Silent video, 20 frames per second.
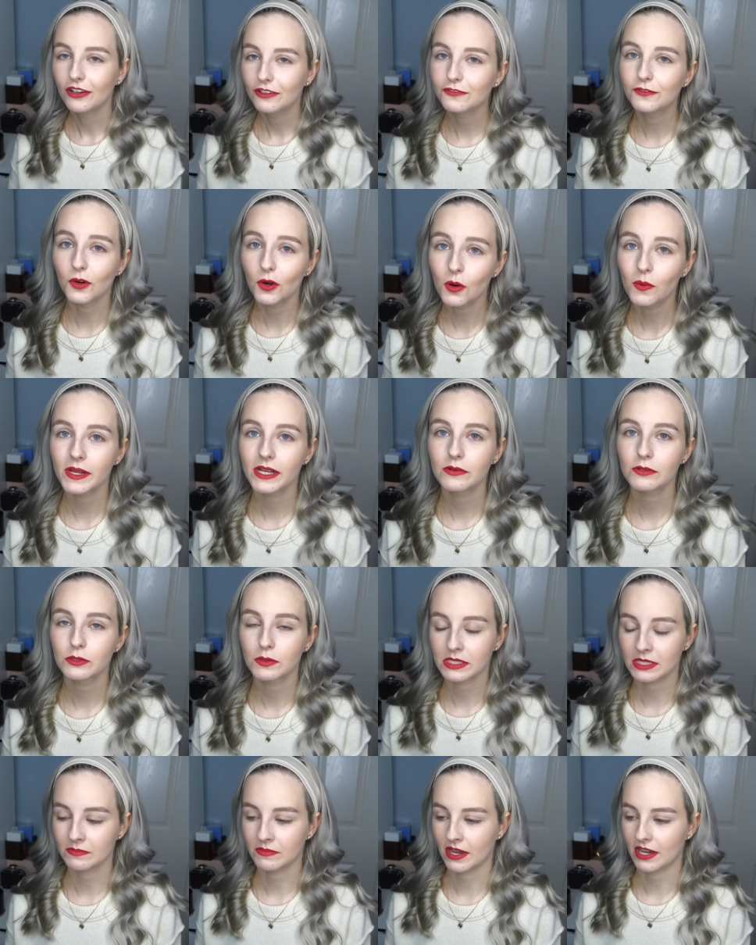four wheels
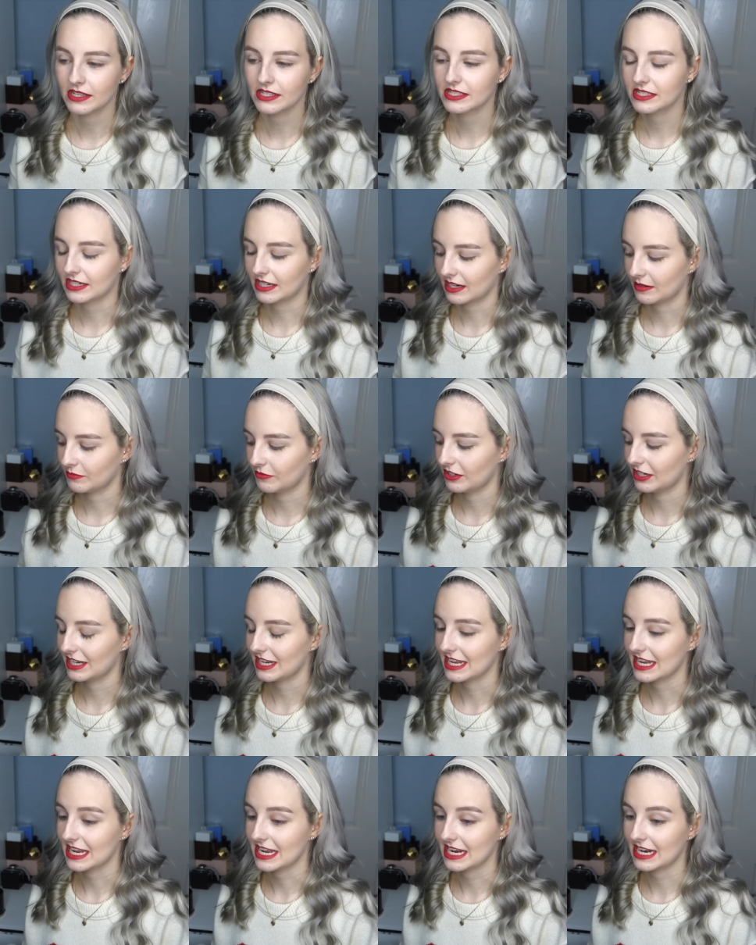was a must and I'm
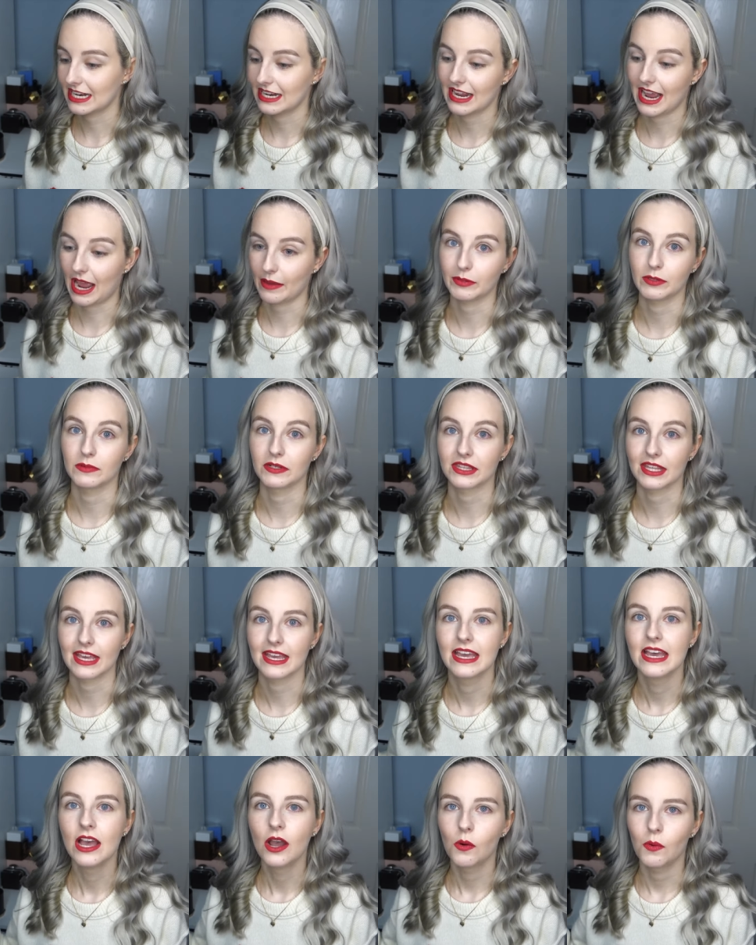really happy with
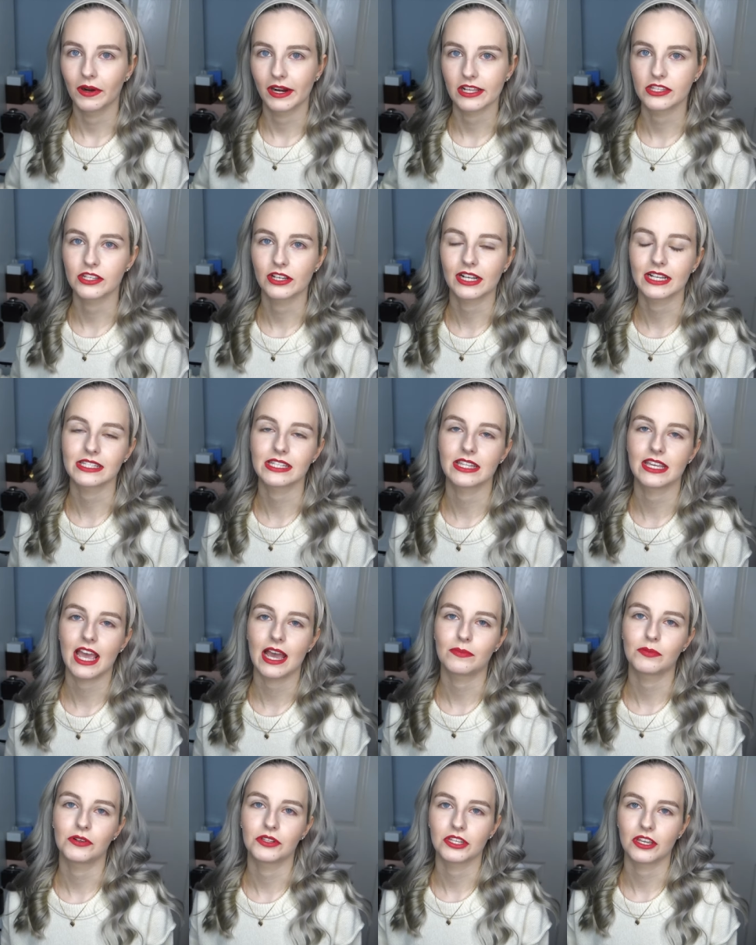it. When I took it to the
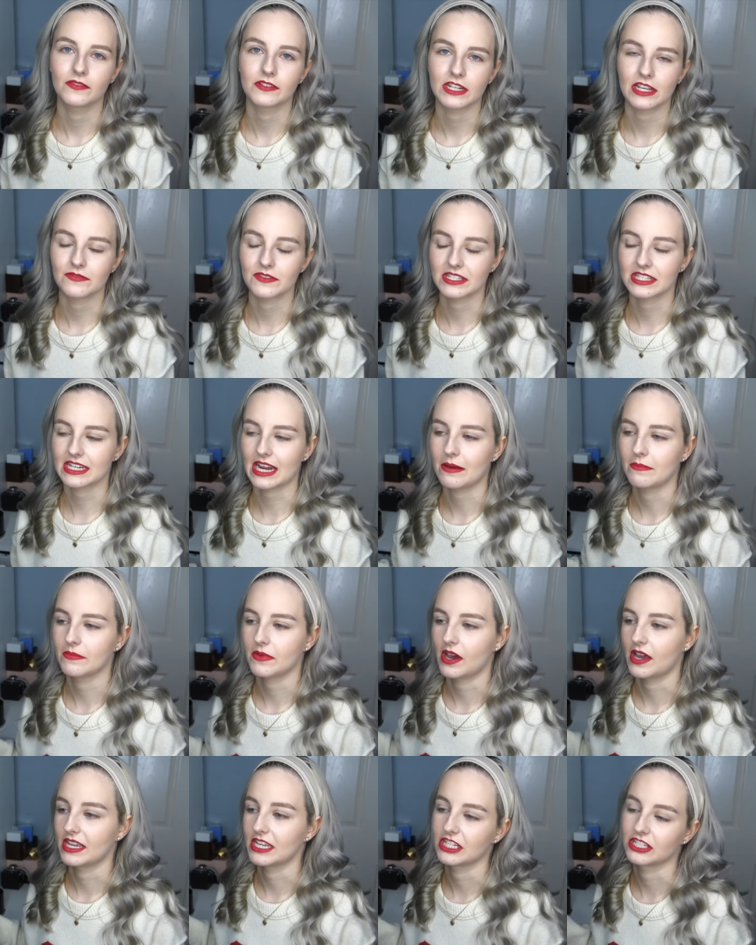airport the other day for
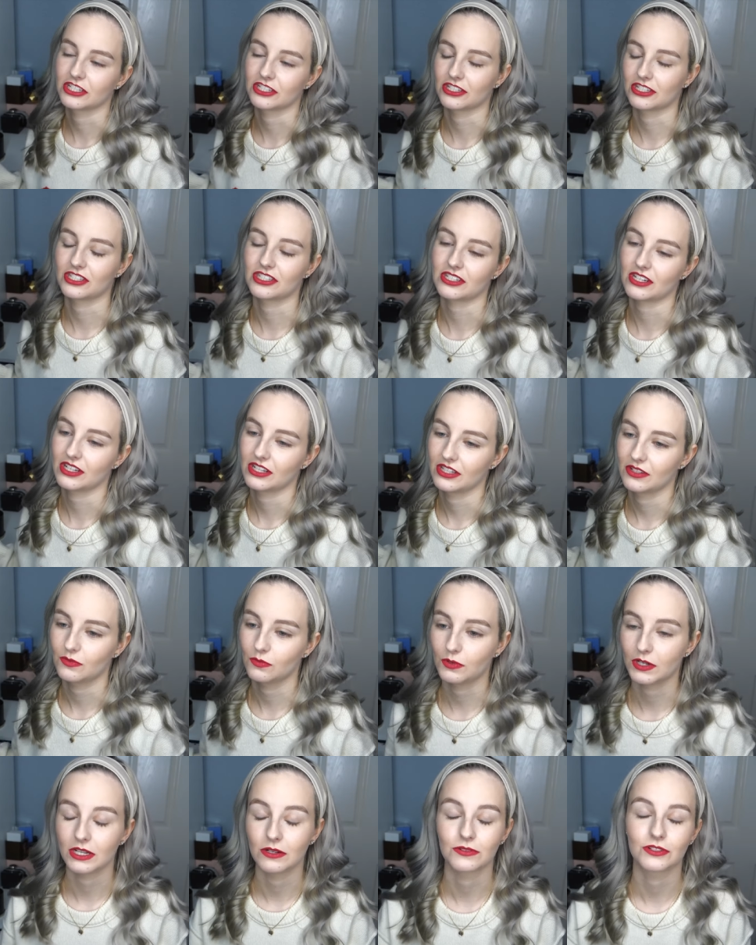standby, it just
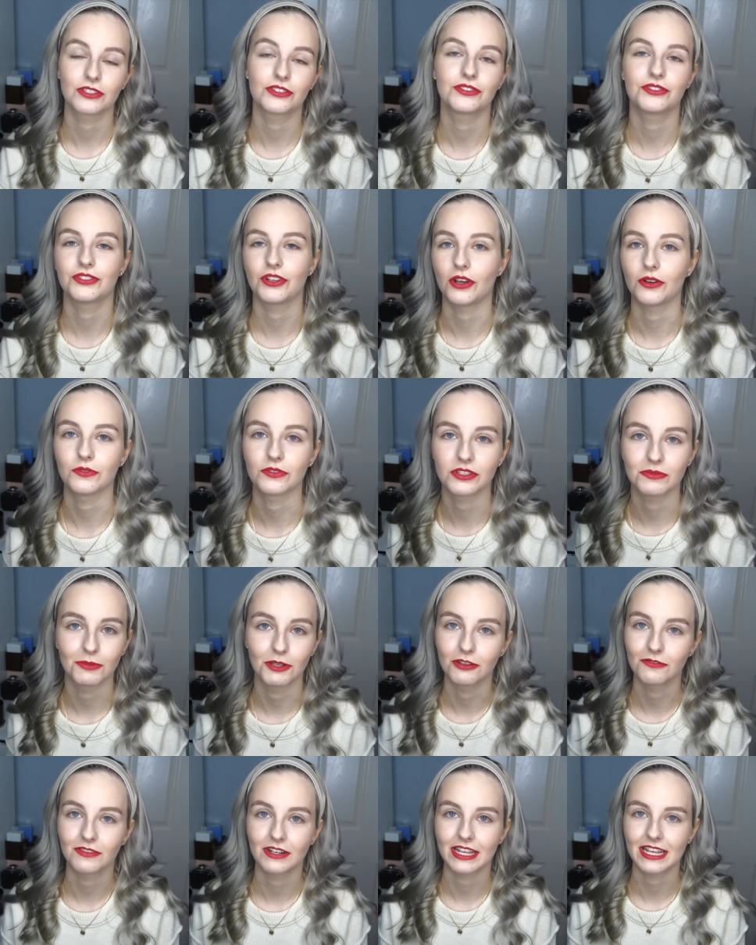wheeled so
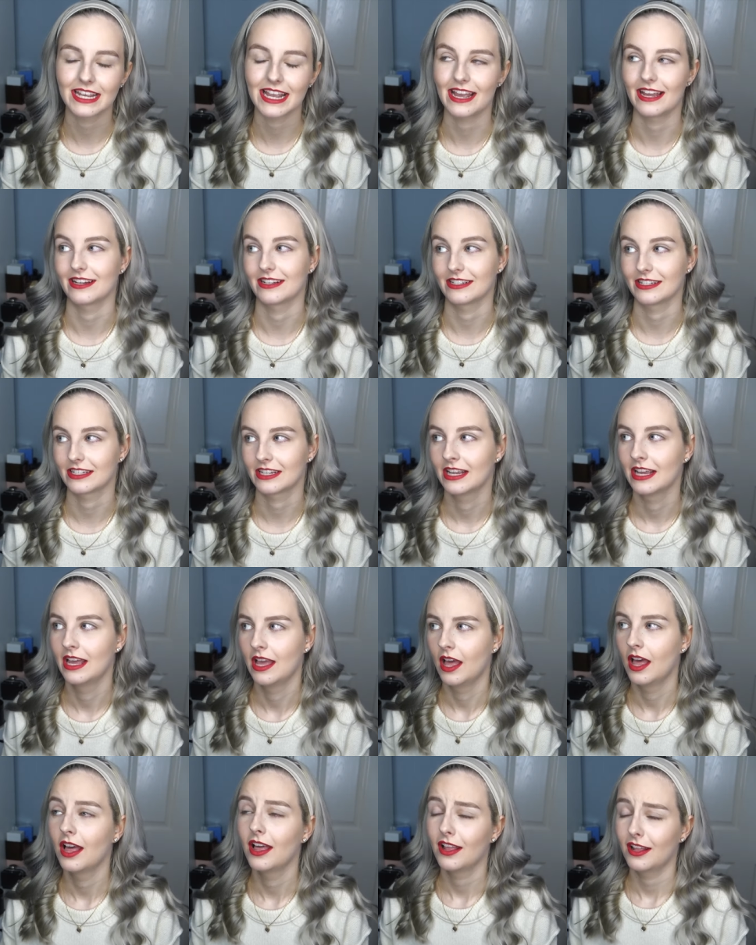smoothly and
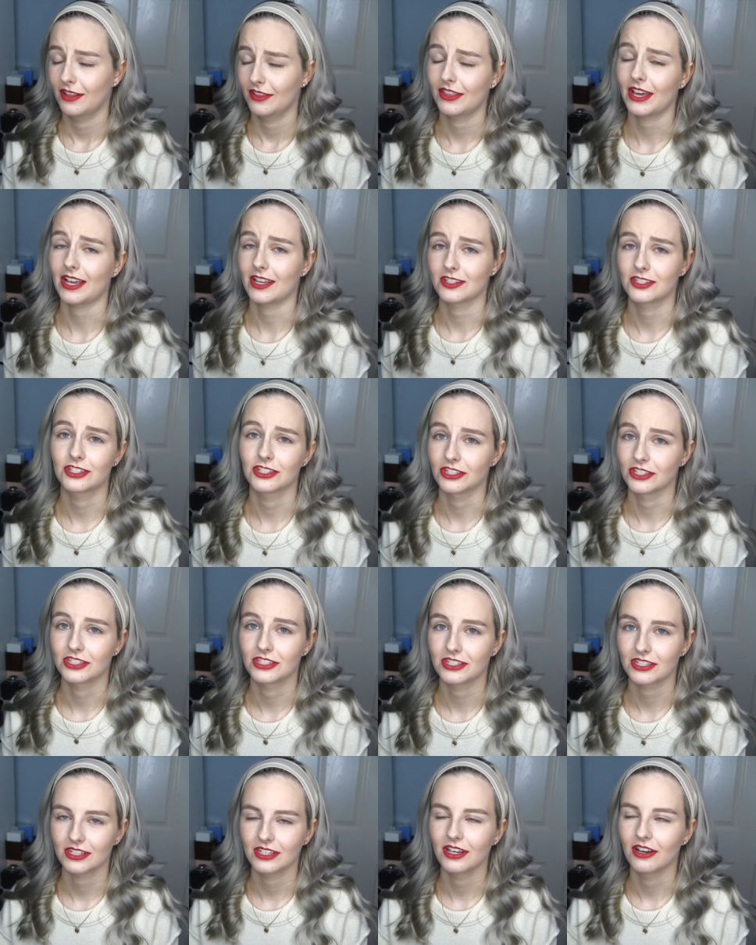that's
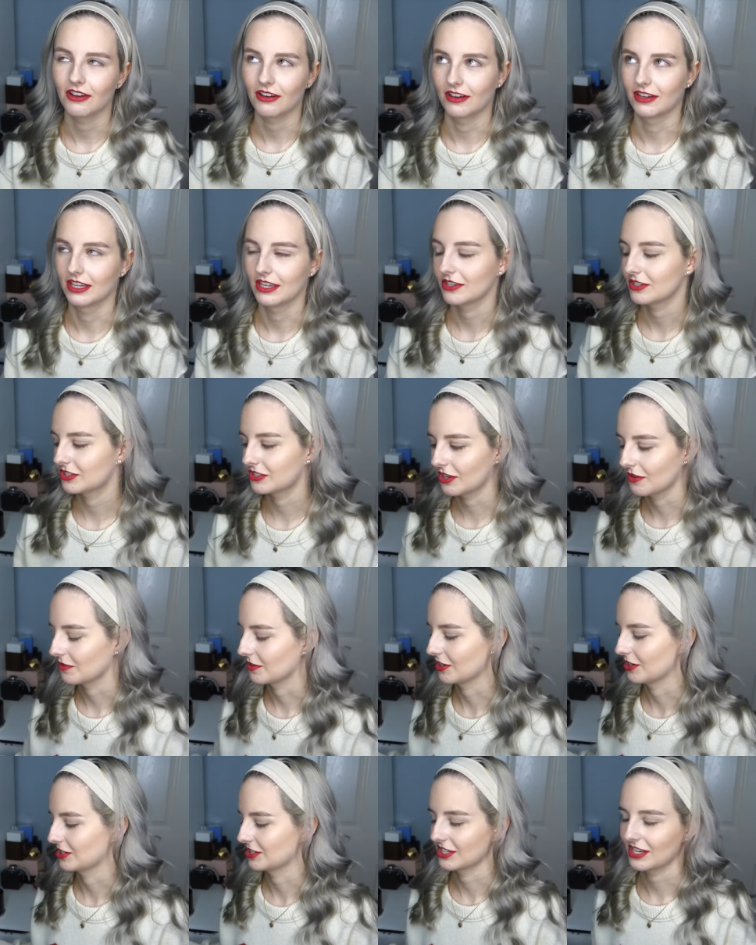just, oh, it's so
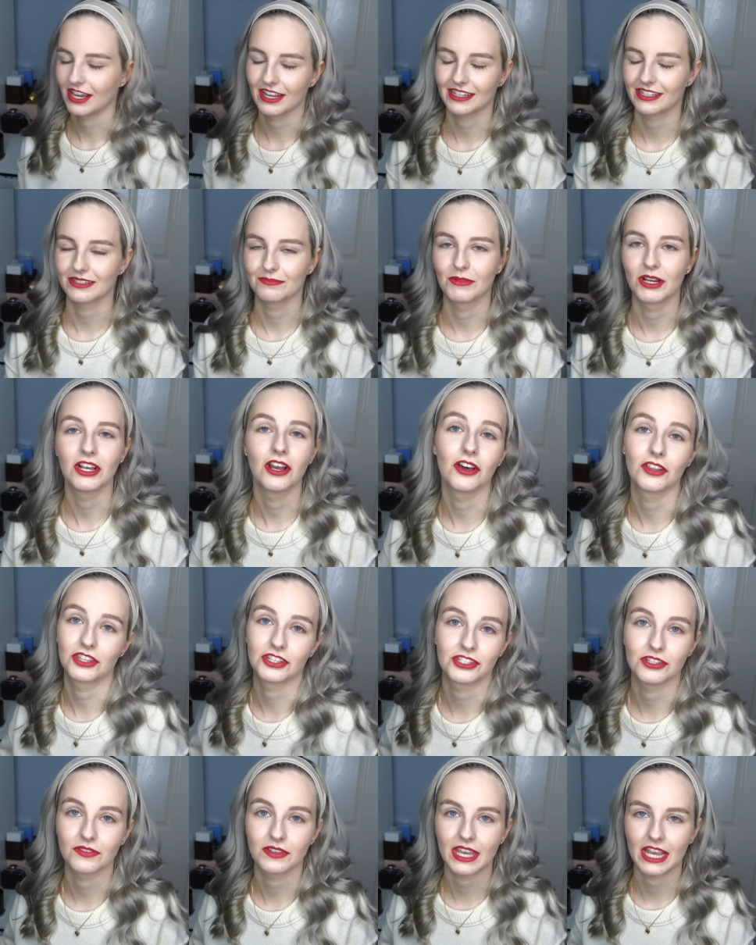good. I, my other
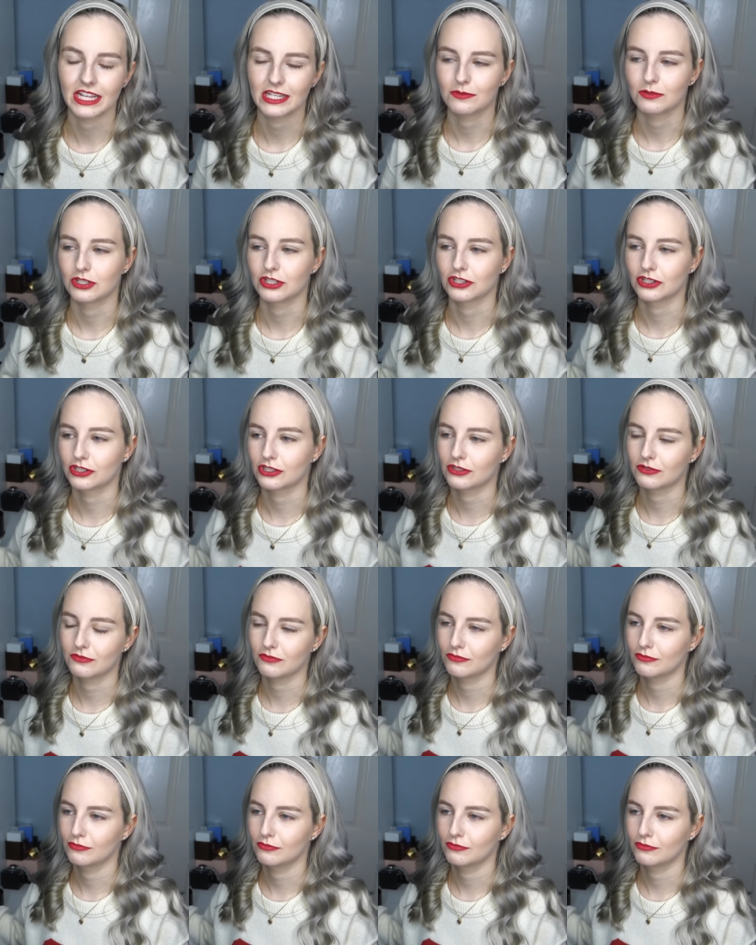suitcase was just,